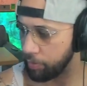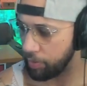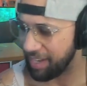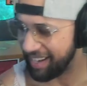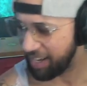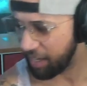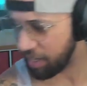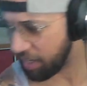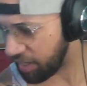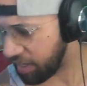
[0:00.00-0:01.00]
uh
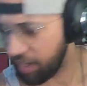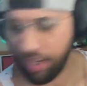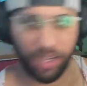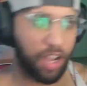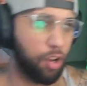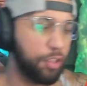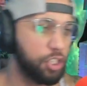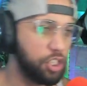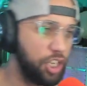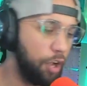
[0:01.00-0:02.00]
I got all the
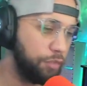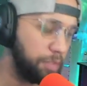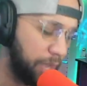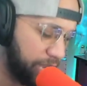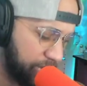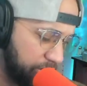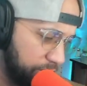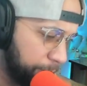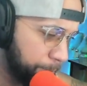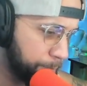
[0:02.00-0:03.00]
shelves made
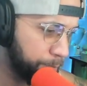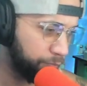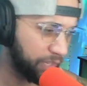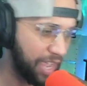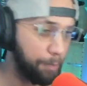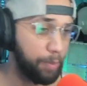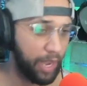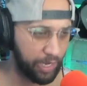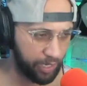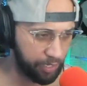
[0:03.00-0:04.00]
and
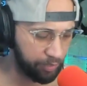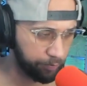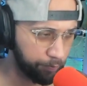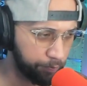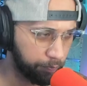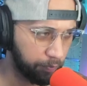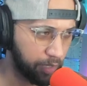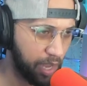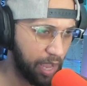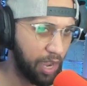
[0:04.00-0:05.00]
painted.
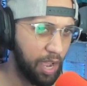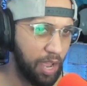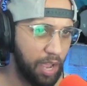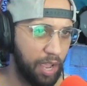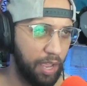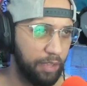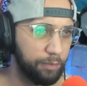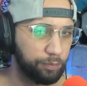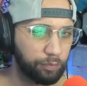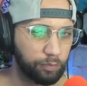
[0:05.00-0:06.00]
I got
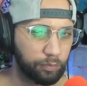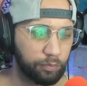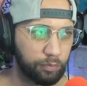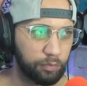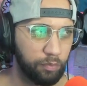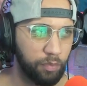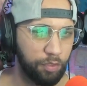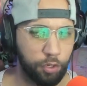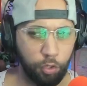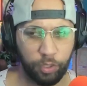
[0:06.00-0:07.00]

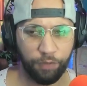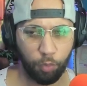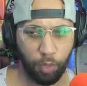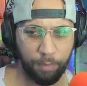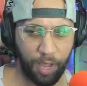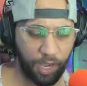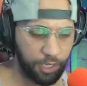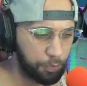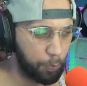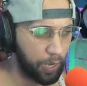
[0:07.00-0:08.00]
the new giveaway
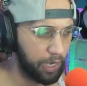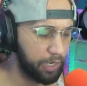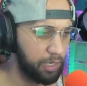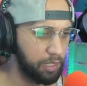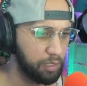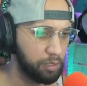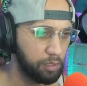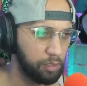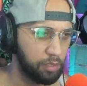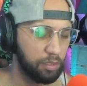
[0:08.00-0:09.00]
box painted
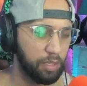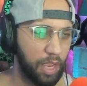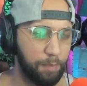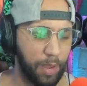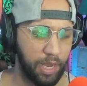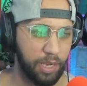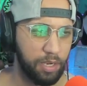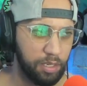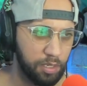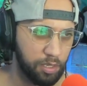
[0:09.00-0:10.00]
and made,
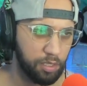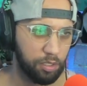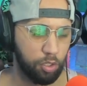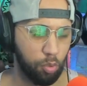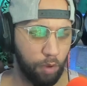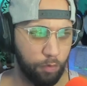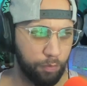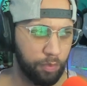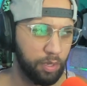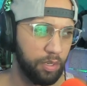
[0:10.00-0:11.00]
two of them.
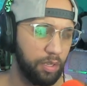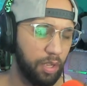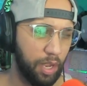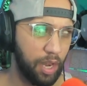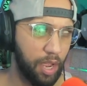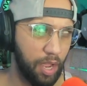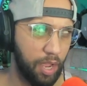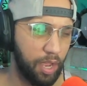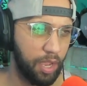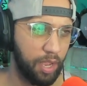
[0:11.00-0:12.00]
I
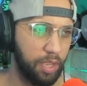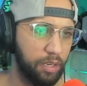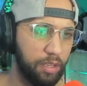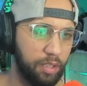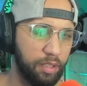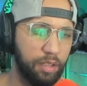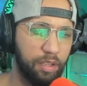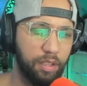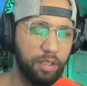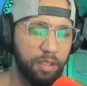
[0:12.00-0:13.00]
got
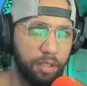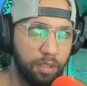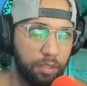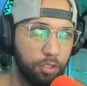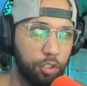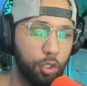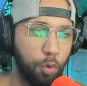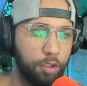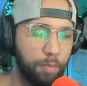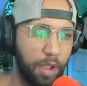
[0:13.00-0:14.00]
two
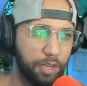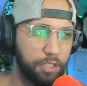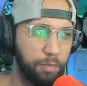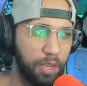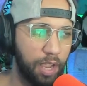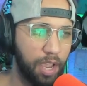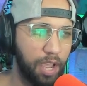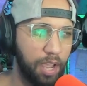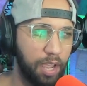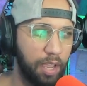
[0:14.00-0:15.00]
other boxes made. I
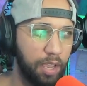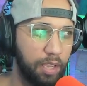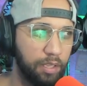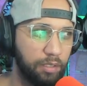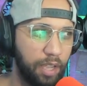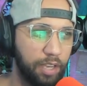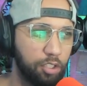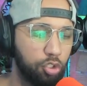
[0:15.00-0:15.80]
got like